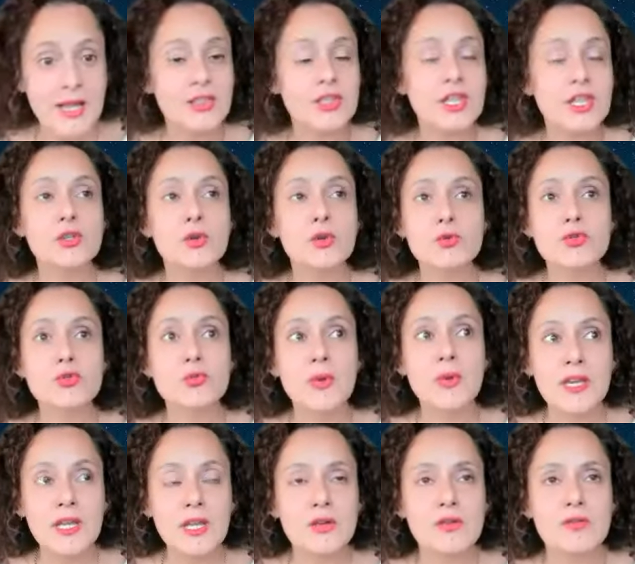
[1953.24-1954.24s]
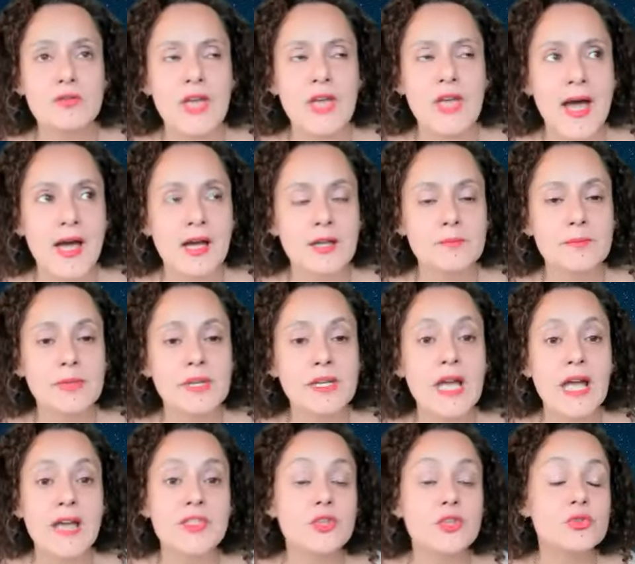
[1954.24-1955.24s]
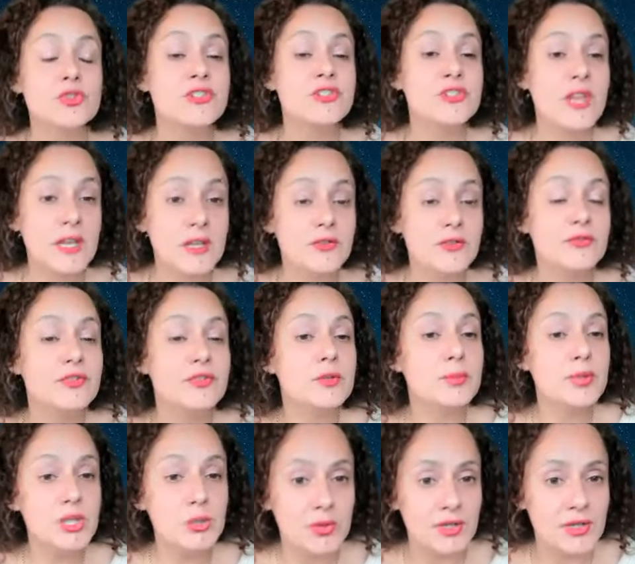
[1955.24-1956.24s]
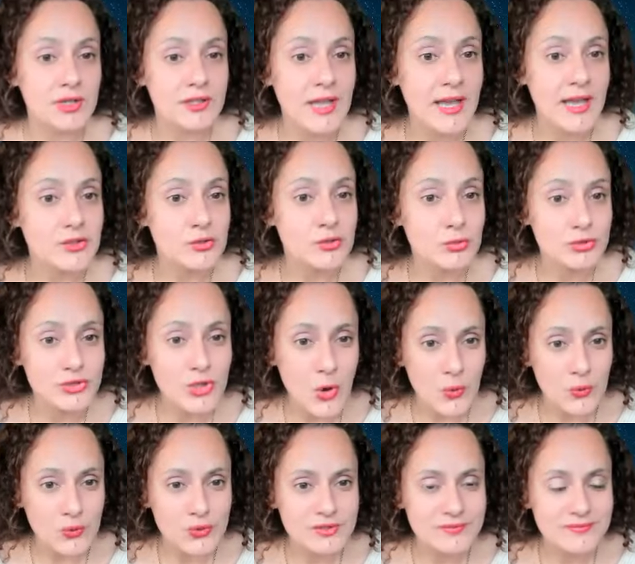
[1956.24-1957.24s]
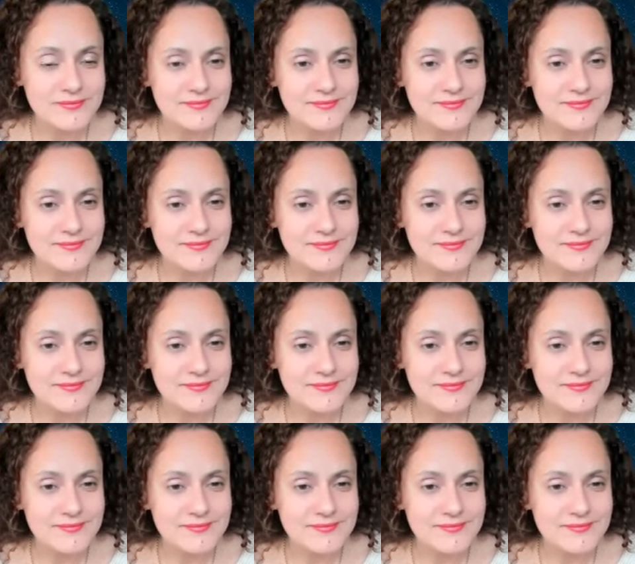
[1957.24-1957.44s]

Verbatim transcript: They don't do any of that. And they're safe to be with as a result.